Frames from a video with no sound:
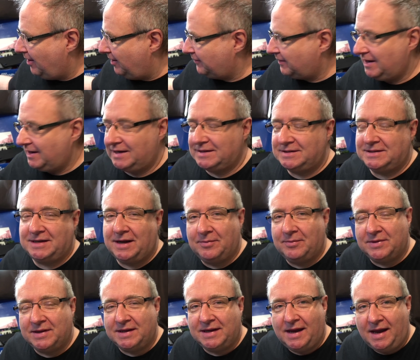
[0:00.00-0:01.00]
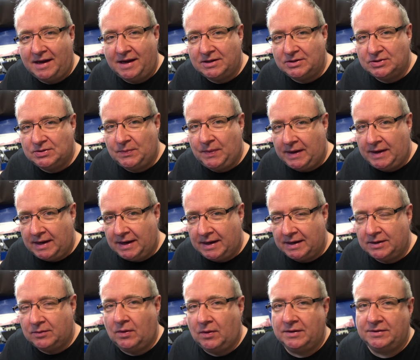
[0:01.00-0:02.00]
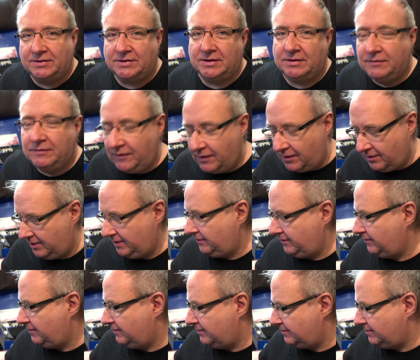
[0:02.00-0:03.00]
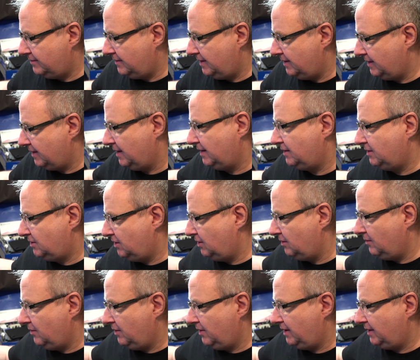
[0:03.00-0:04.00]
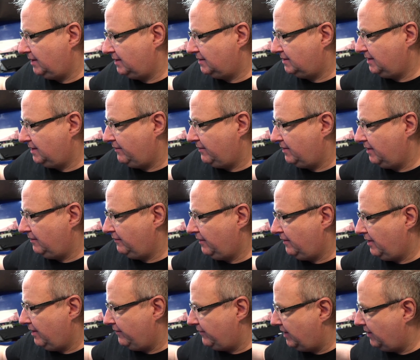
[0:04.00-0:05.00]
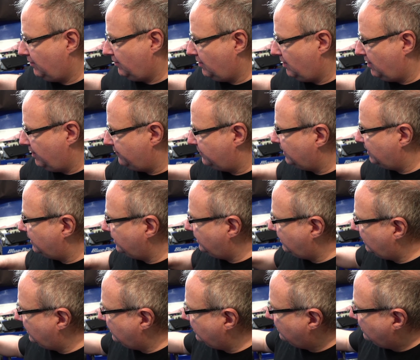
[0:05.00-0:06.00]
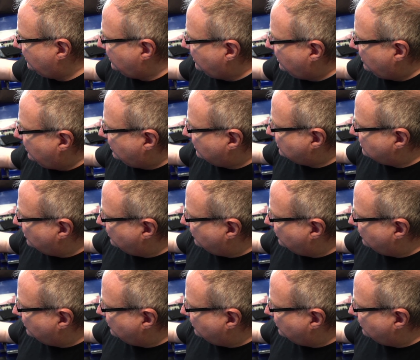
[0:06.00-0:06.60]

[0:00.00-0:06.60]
connected up the XPA-125 to my 705. Now what I've done here is